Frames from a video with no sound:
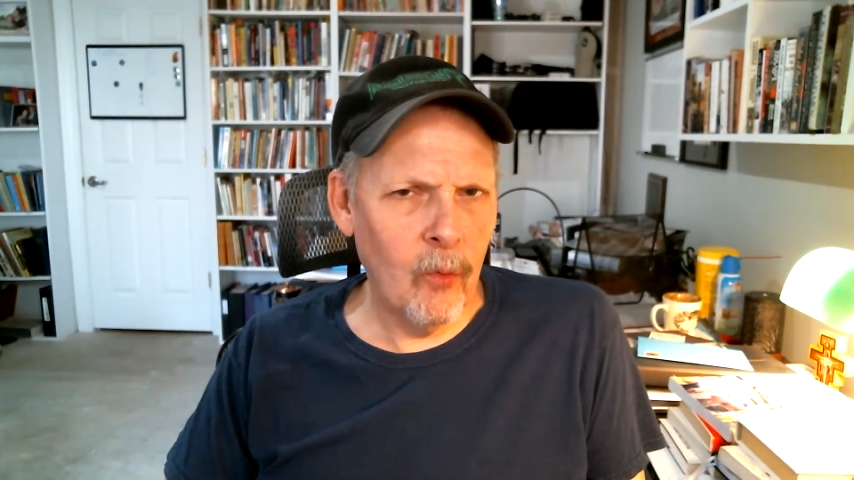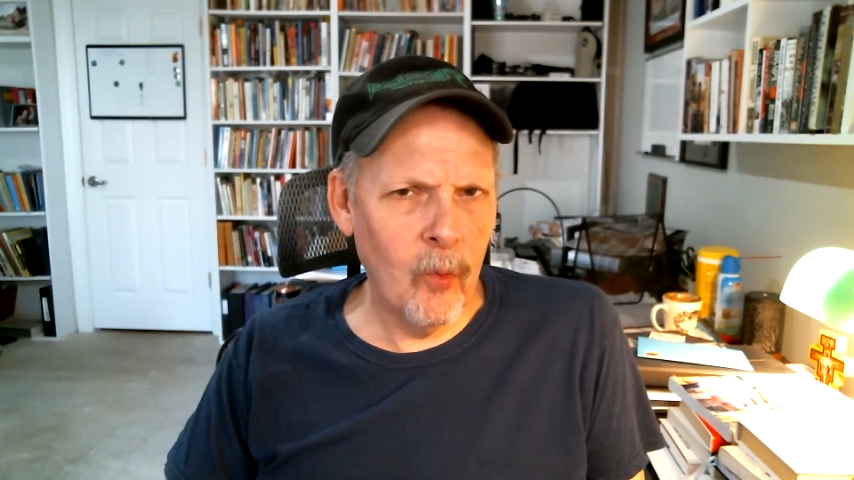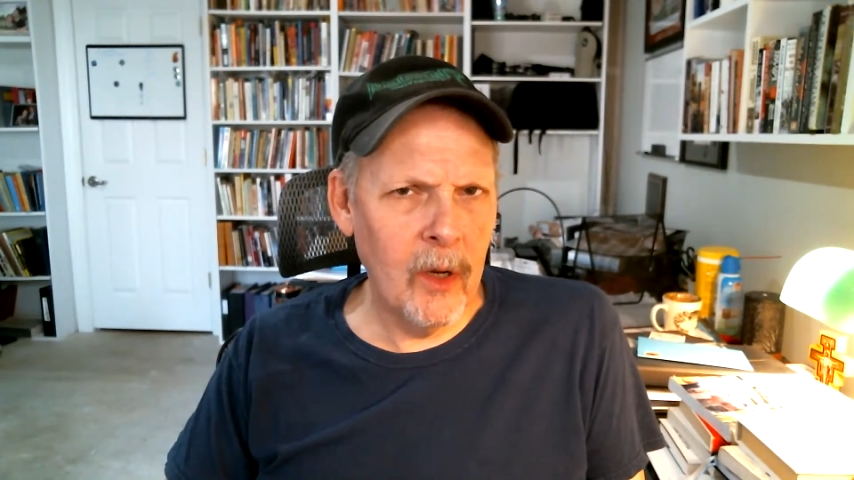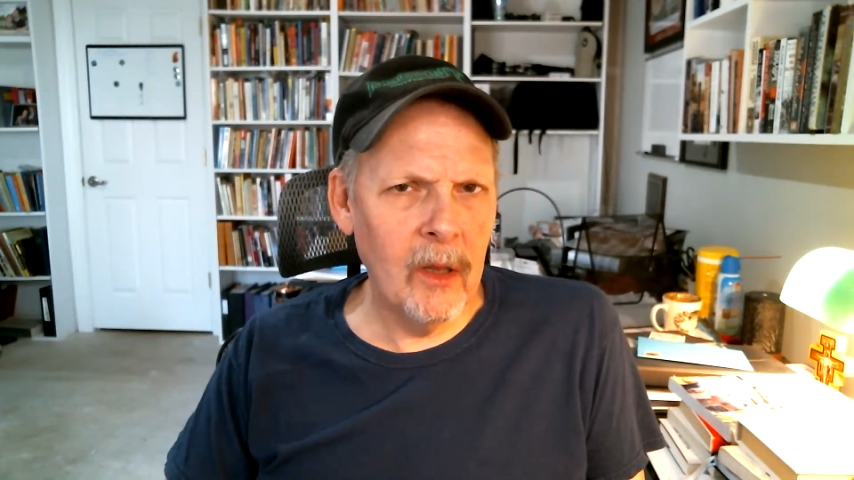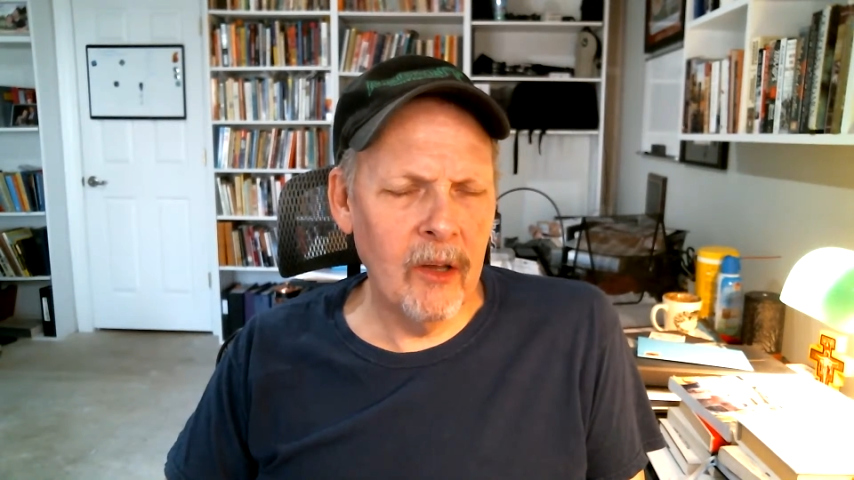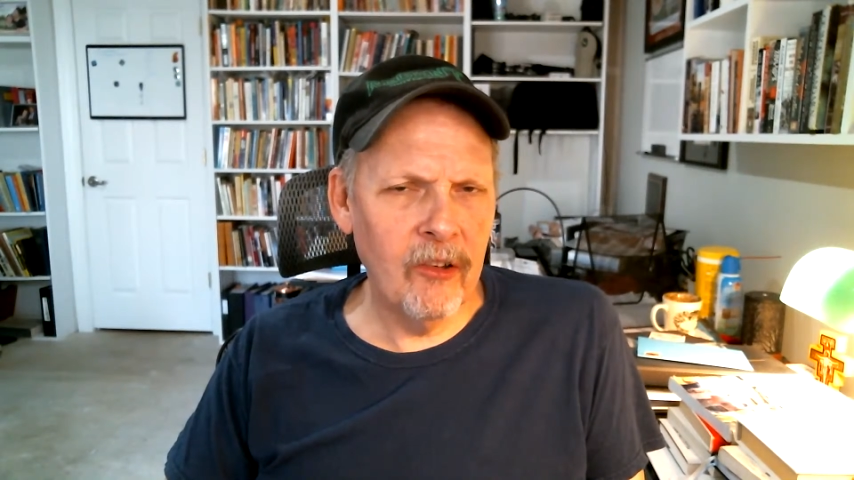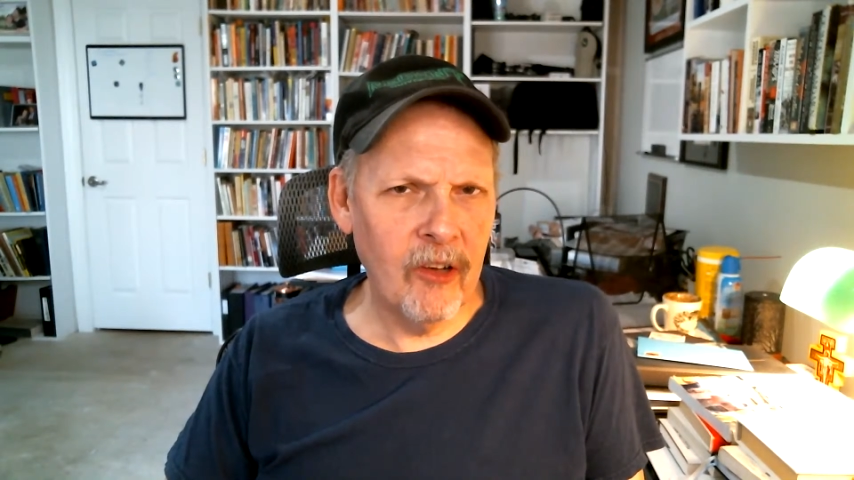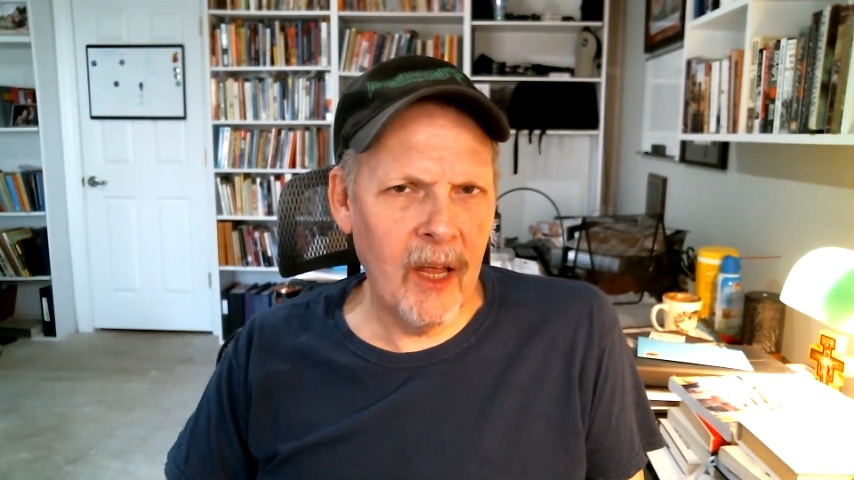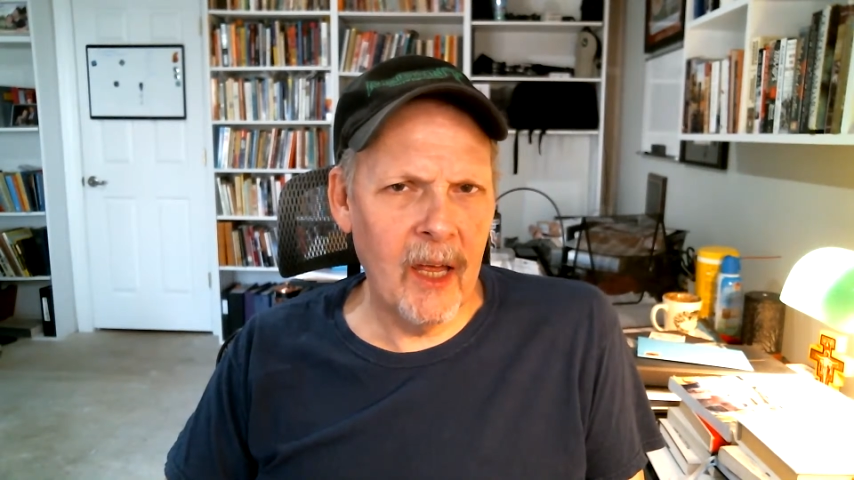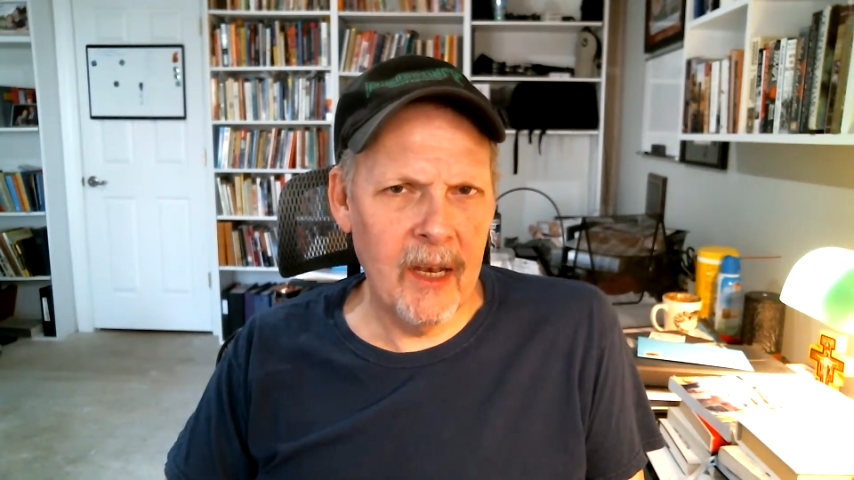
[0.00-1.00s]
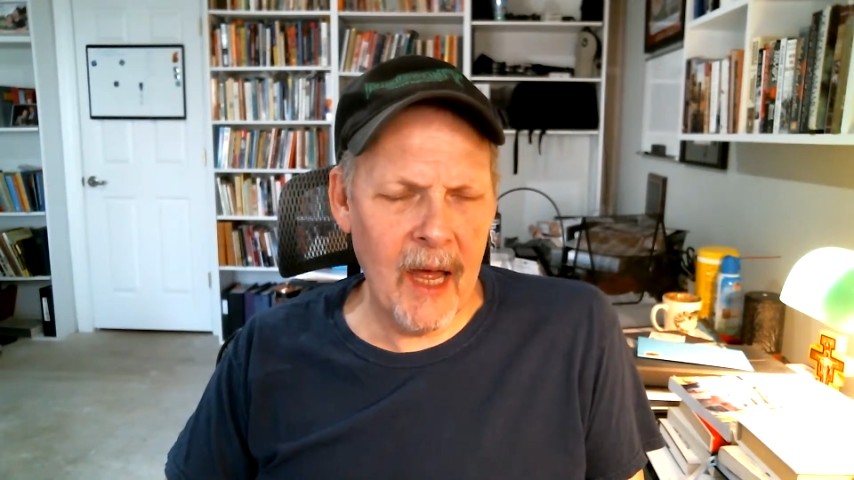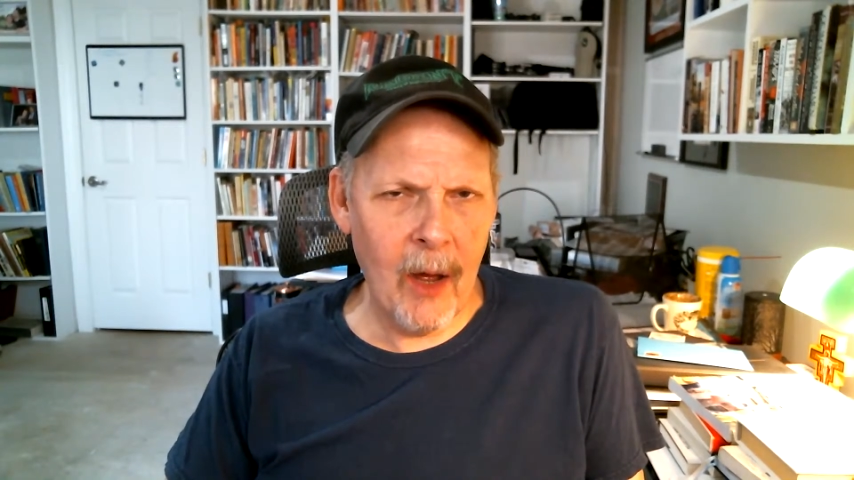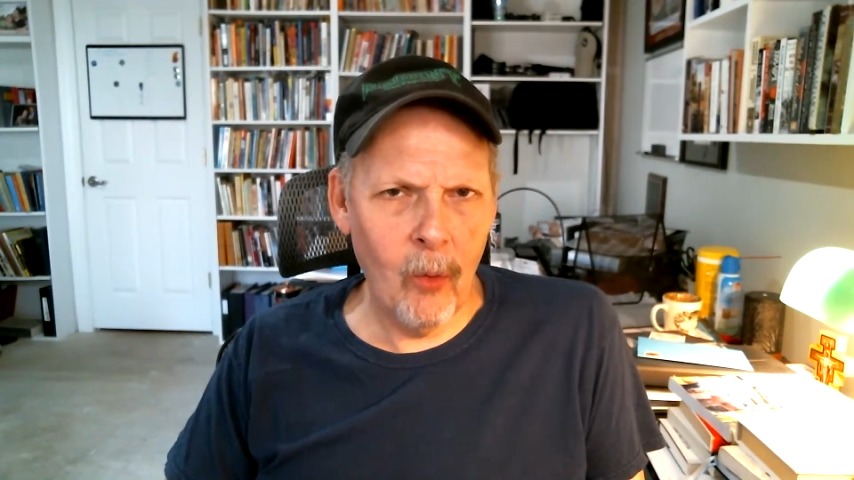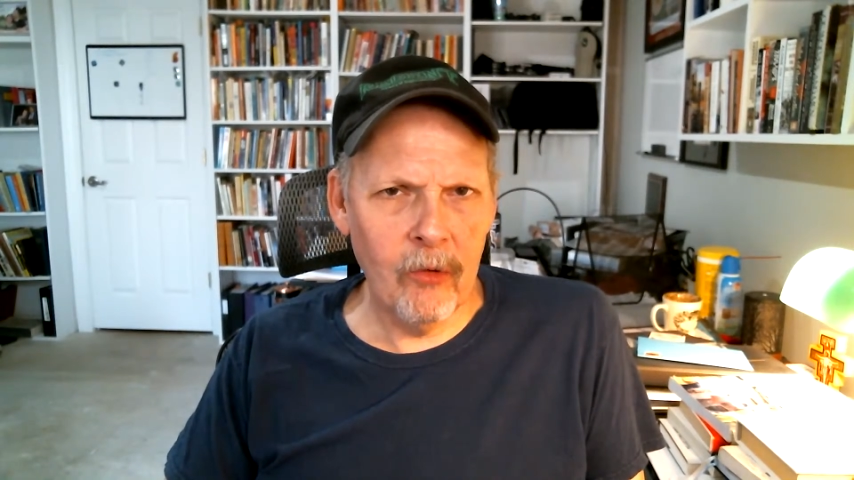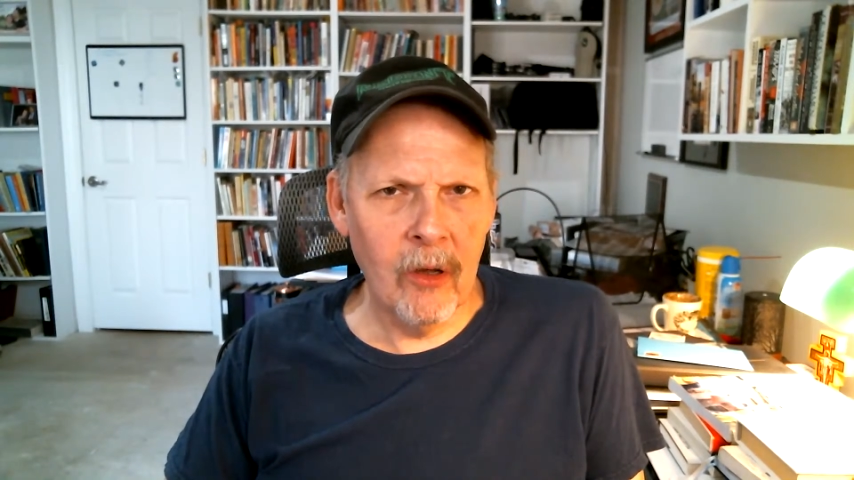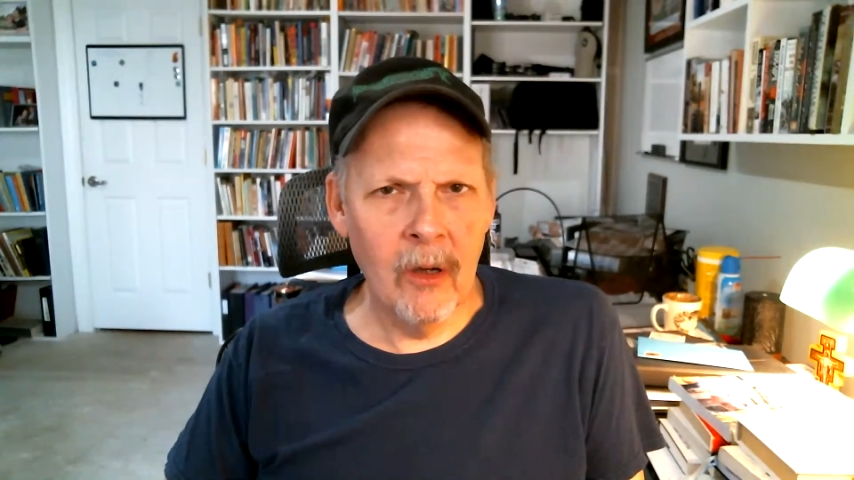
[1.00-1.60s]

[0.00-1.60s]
really stand out